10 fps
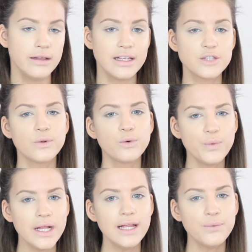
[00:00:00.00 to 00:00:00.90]
this will
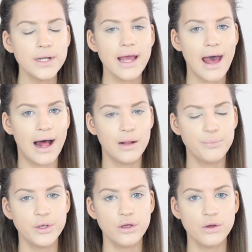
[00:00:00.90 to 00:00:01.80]
really, really
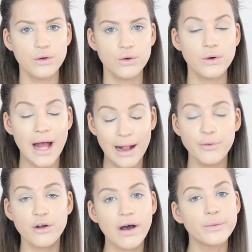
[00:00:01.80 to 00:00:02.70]
help your
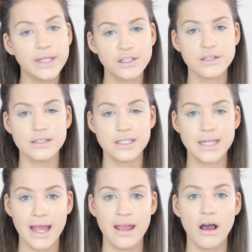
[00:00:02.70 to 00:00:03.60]
foundation
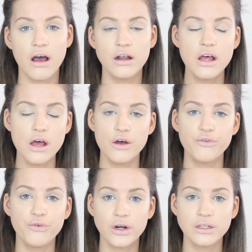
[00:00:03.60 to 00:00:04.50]
stay on
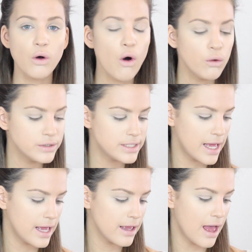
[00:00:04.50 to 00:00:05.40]
for the whole
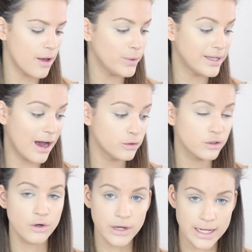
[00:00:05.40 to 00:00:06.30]
day
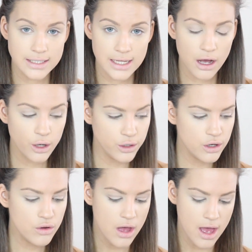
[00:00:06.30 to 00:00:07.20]
without creasing on
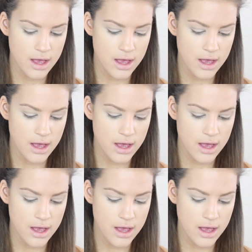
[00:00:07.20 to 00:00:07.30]
you.